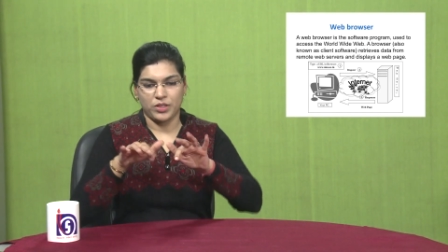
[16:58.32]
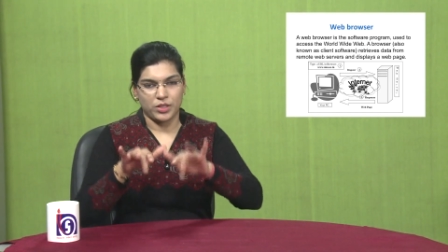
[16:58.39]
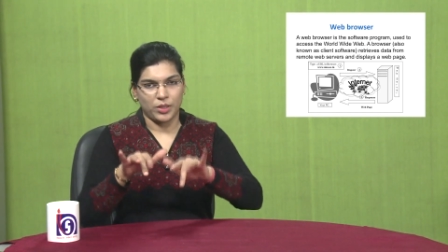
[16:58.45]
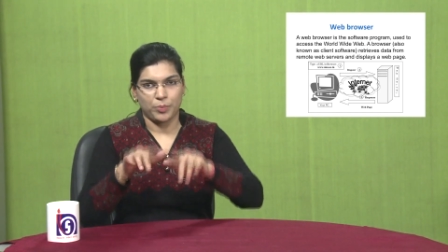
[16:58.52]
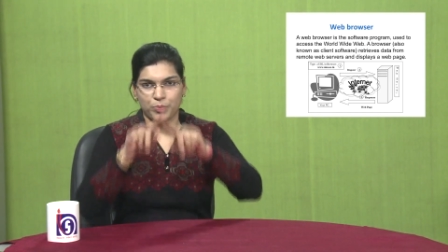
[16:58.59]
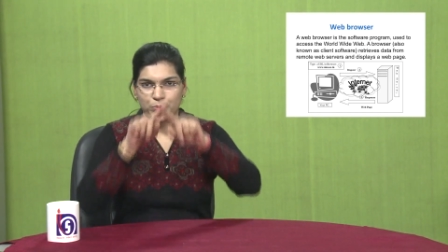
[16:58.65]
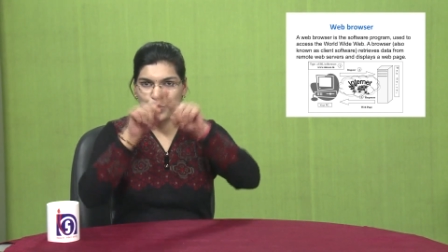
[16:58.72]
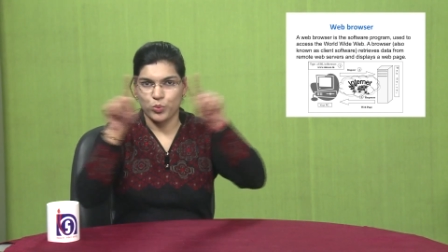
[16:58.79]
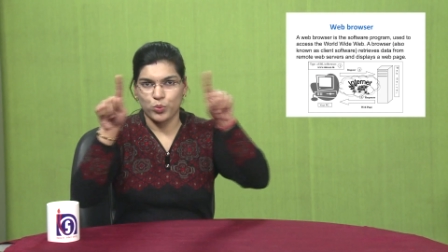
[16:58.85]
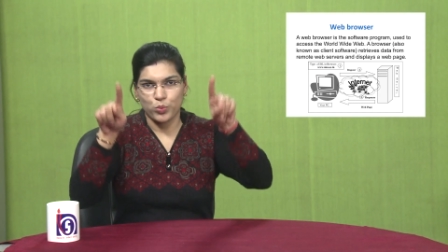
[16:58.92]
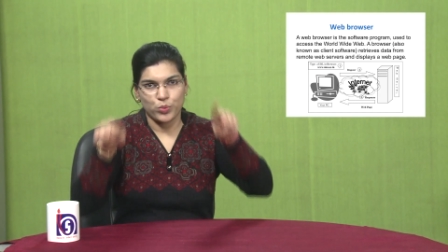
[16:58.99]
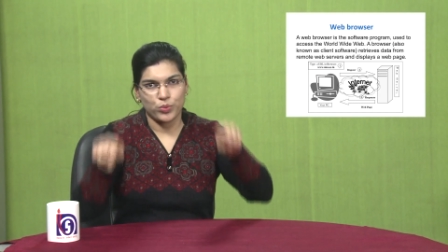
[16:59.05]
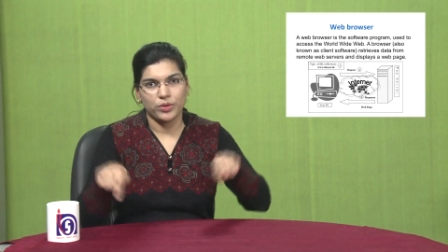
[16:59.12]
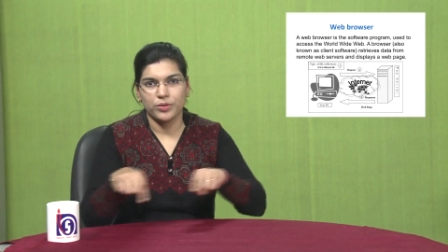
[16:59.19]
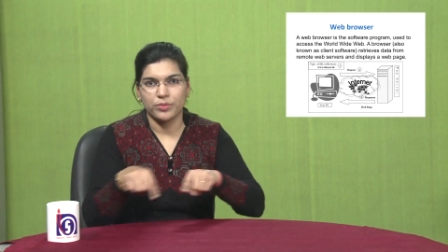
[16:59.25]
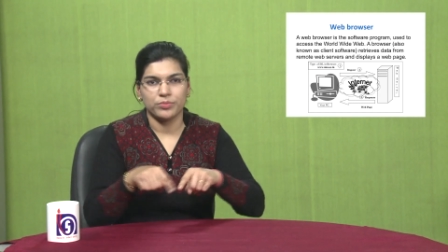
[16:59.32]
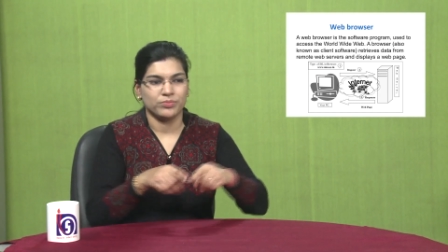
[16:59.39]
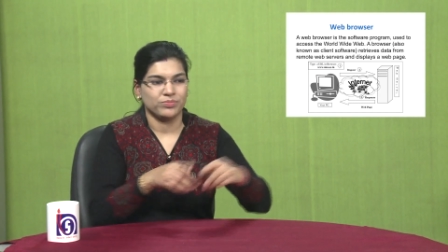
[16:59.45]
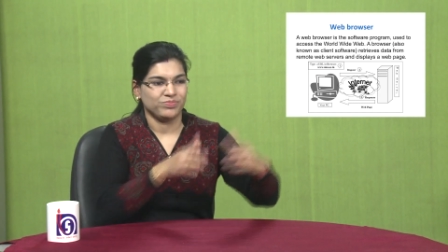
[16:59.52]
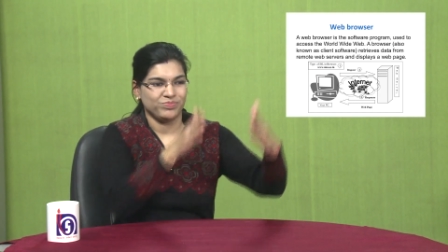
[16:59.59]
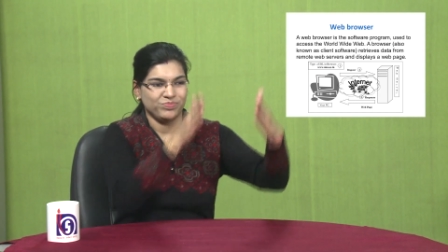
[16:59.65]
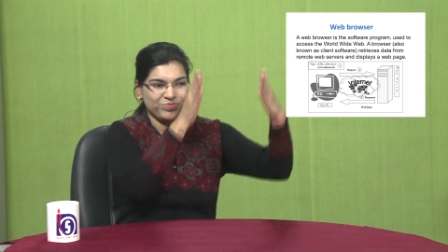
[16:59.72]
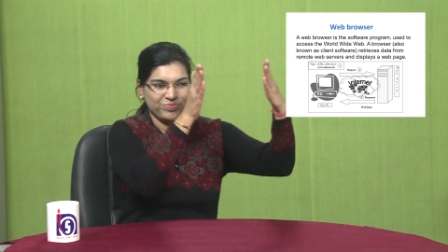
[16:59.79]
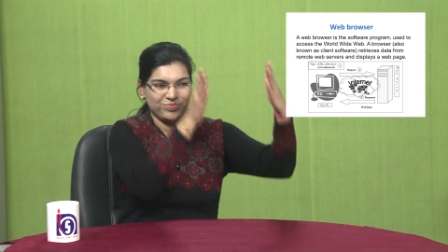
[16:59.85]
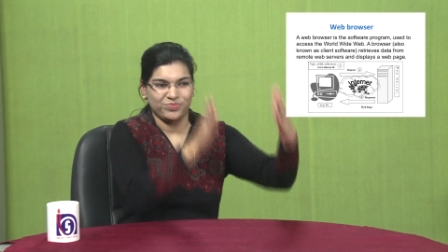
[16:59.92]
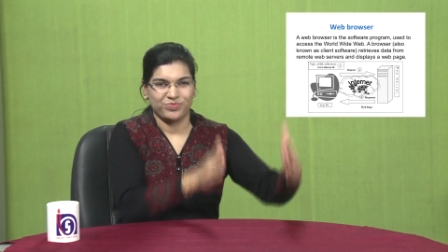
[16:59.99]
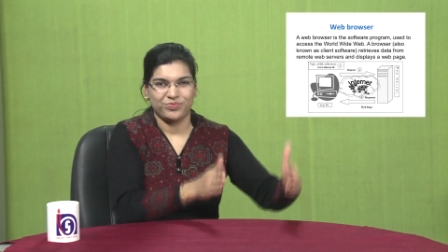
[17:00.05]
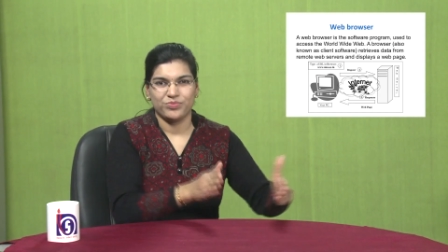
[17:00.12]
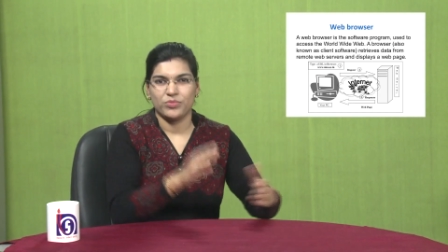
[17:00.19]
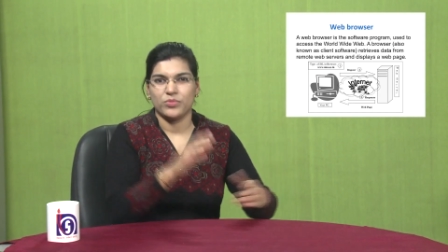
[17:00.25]
A web browser is a
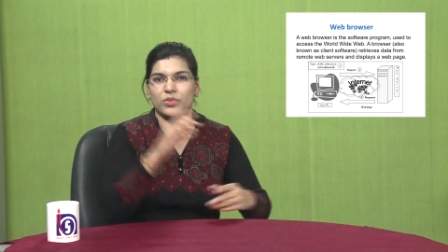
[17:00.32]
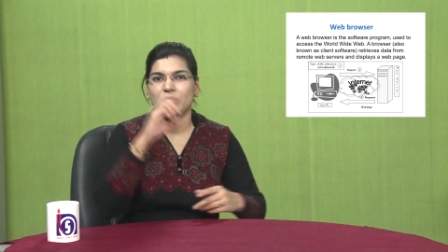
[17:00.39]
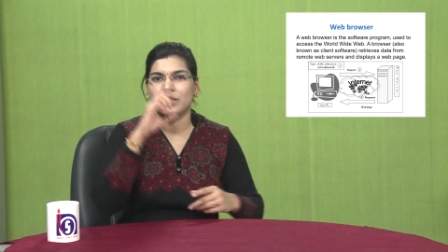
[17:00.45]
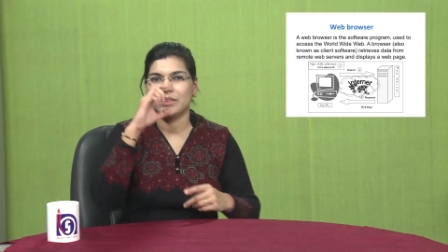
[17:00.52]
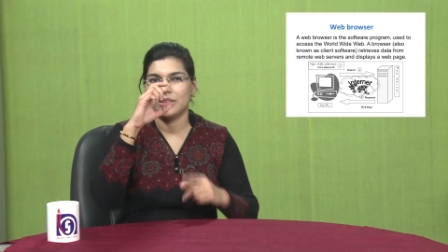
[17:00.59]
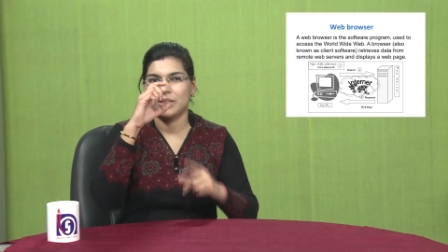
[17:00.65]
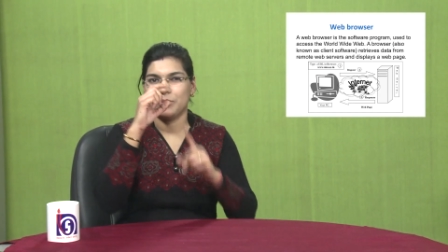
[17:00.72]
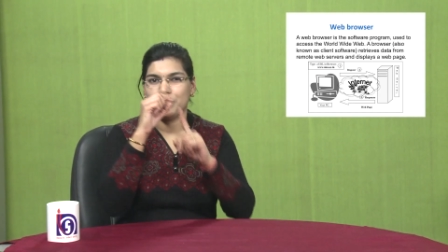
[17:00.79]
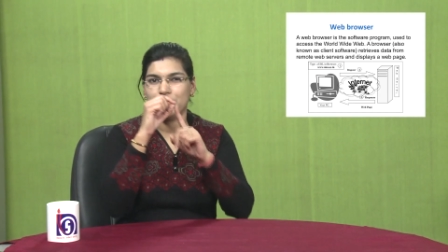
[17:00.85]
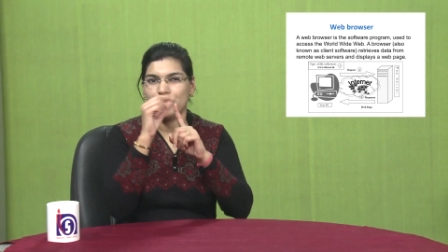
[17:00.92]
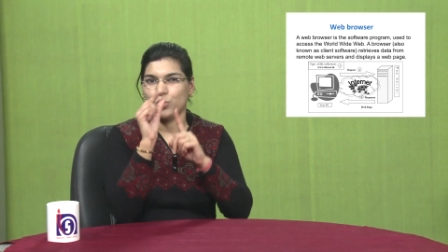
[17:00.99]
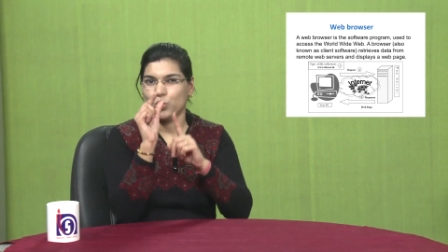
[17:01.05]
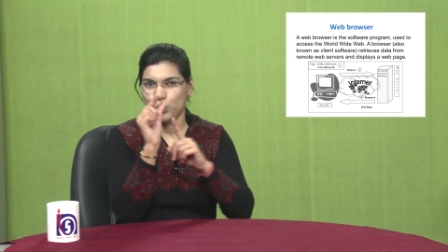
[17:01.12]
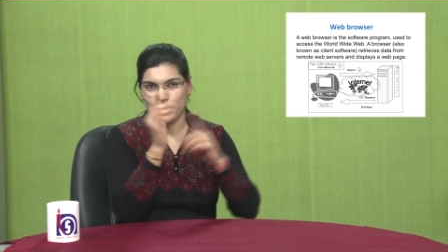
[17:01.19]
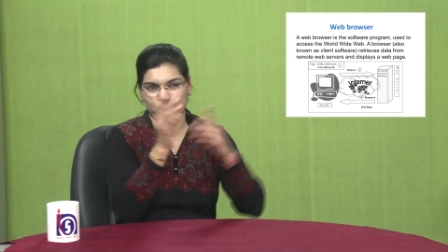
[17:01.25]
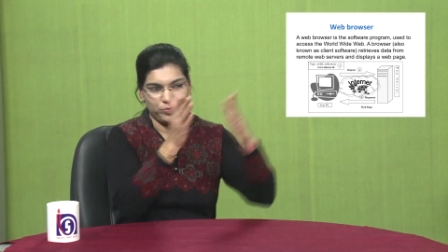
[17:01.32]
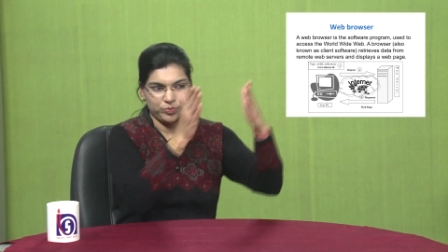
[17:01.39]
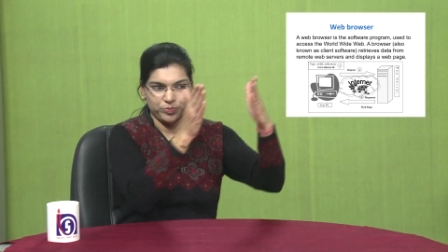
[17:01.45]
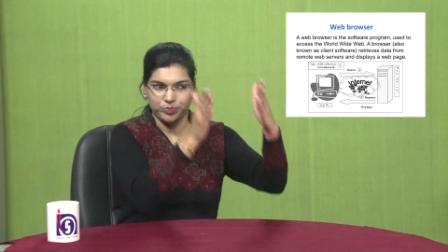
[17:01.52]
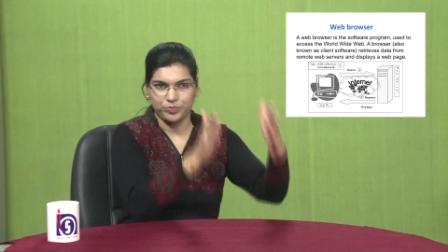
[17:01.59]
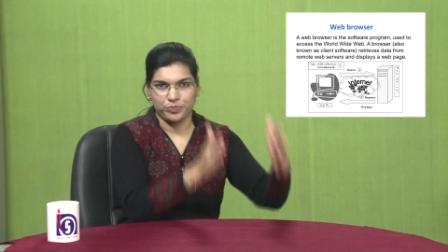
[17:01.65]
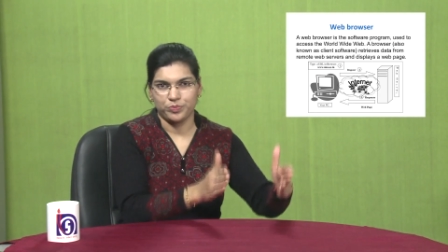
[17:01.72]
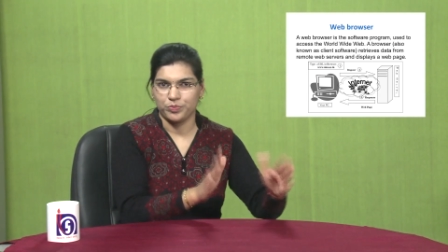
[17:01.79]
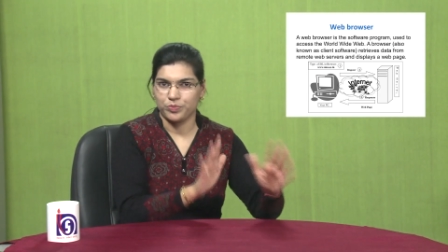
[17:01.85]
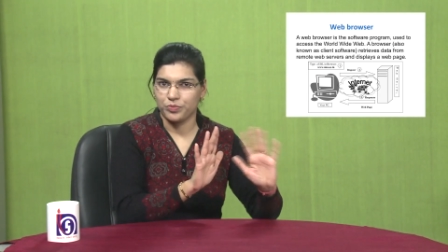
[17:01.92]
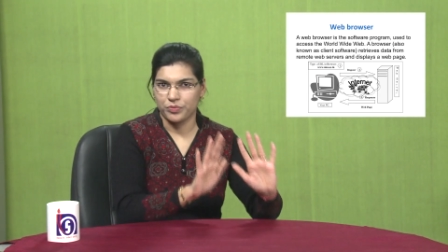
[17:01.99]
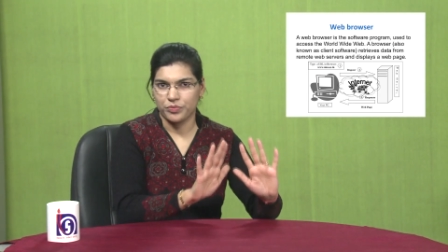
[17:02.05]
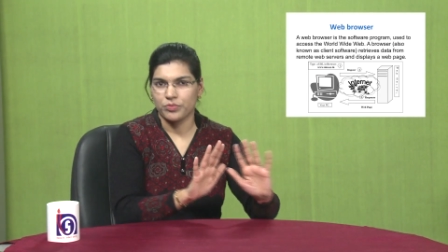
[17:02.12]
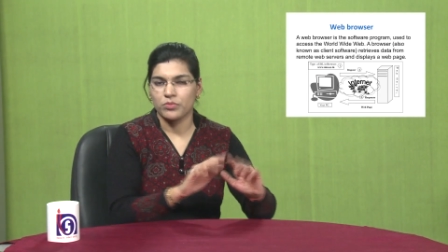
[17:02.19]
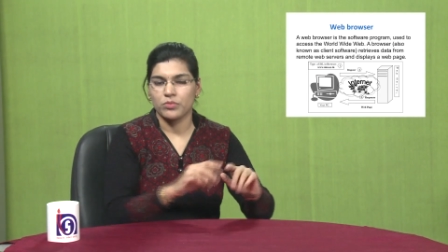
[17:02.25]
software program used to
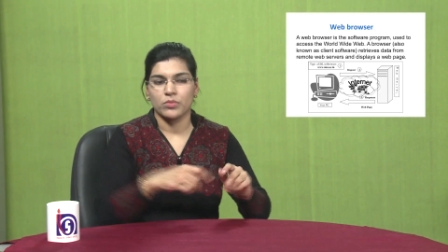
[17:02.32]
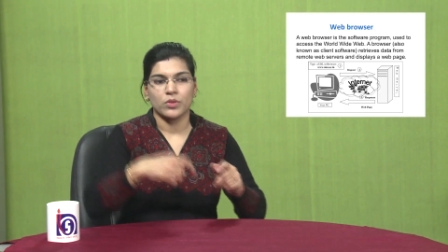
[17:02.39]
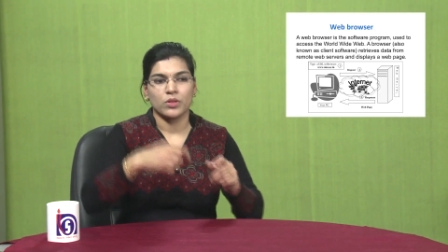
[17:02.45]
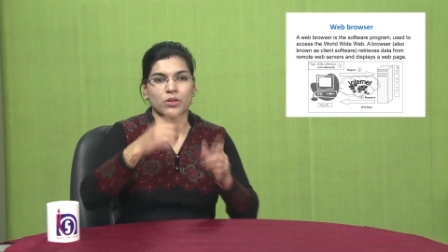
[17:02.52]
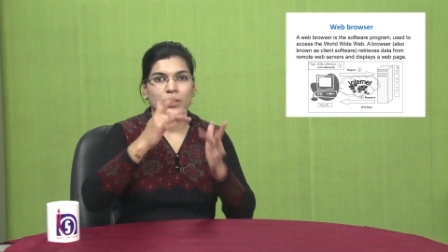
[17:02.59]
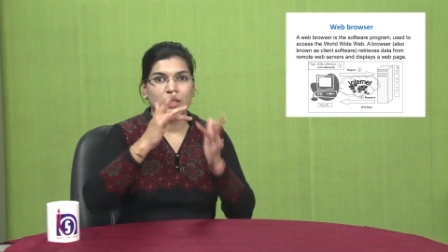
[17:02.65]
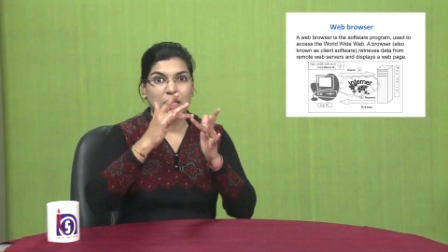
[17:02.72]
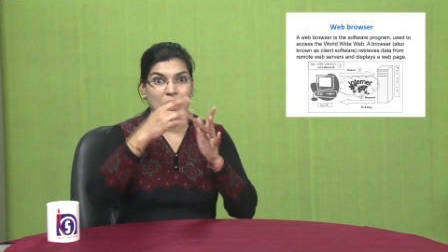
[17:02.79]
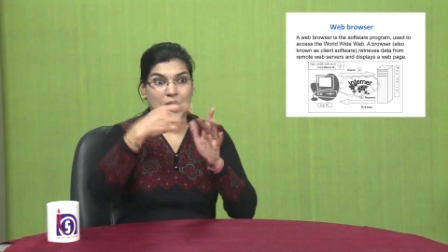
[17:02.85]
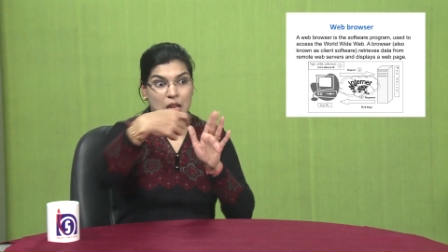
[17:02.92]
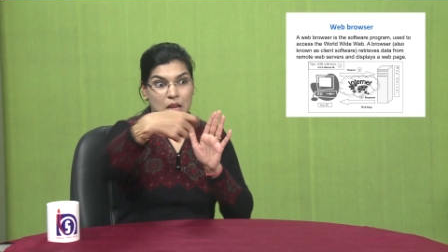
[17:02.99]
access